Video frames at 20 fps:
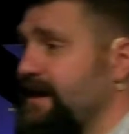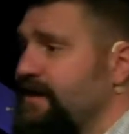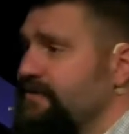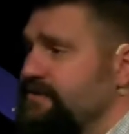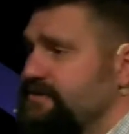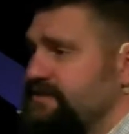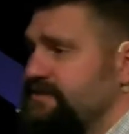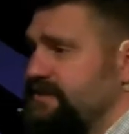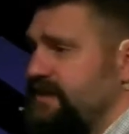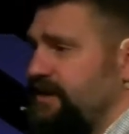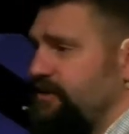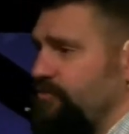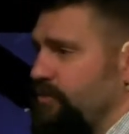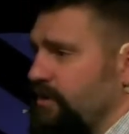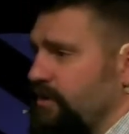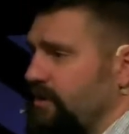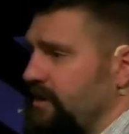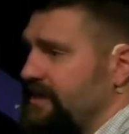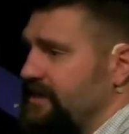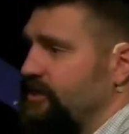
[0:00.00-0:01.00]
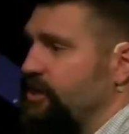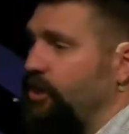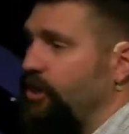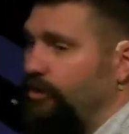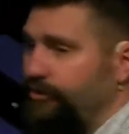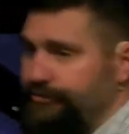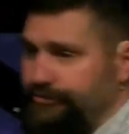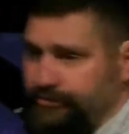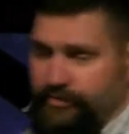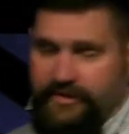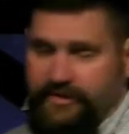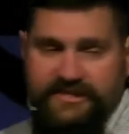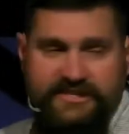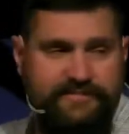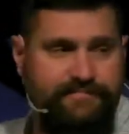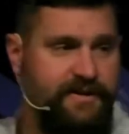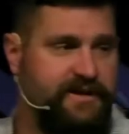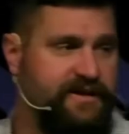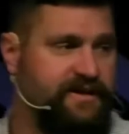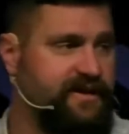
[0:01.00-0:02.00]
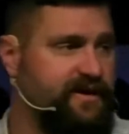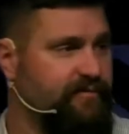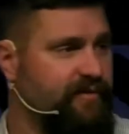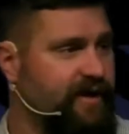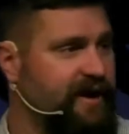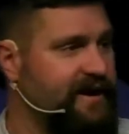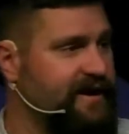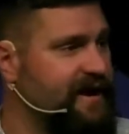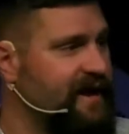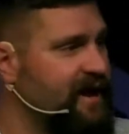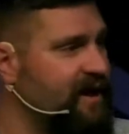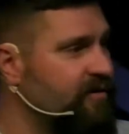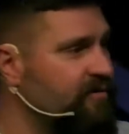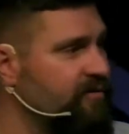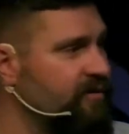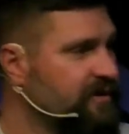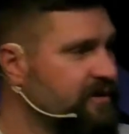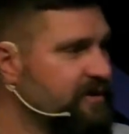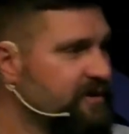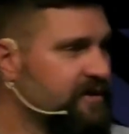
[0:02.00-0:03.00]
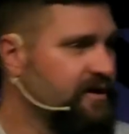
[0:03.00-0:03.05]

I would say, really, culturally speaking, right now,